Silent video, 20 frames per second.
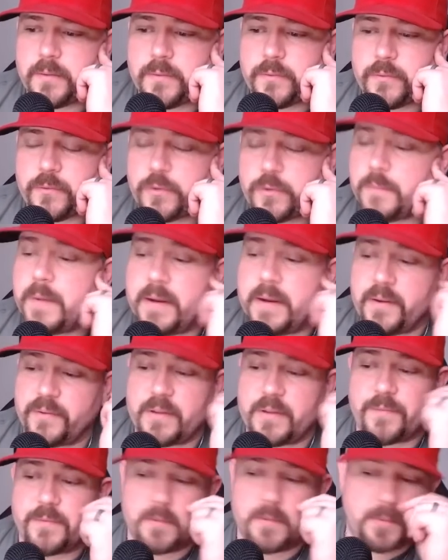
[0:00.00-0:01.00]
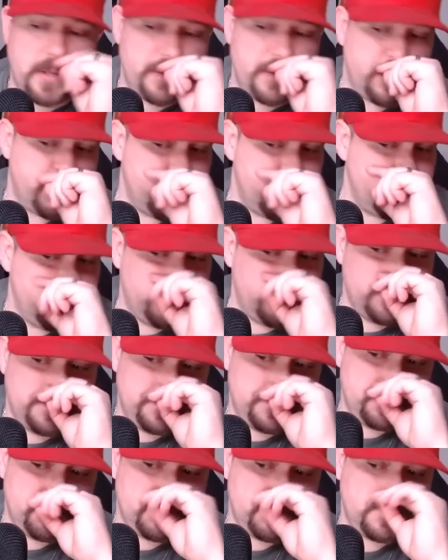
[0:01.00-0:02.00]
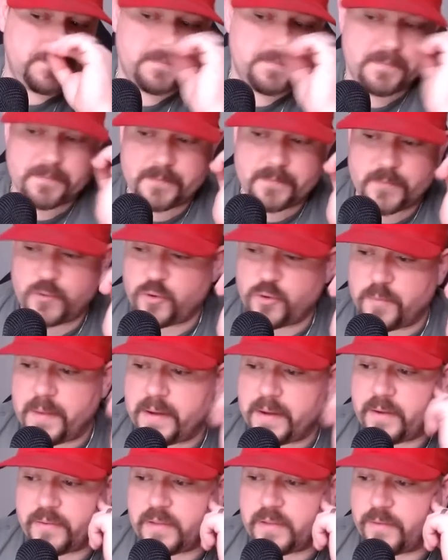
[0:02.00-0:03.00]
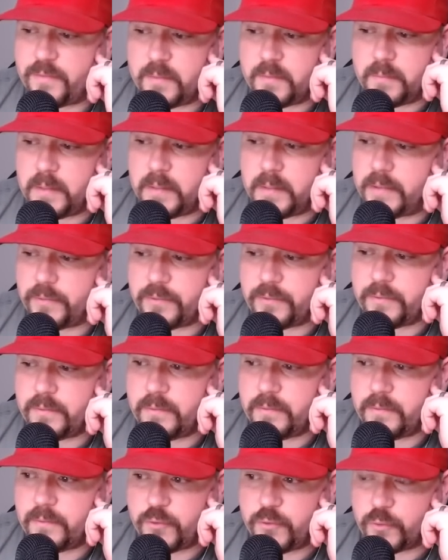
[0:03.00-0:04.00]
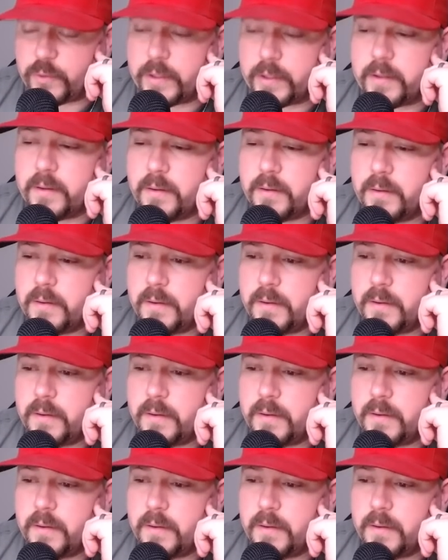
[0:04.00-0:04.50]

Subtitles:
tremendous stuff from the Blazers. Tremendous stuff from the Blazers. Truly.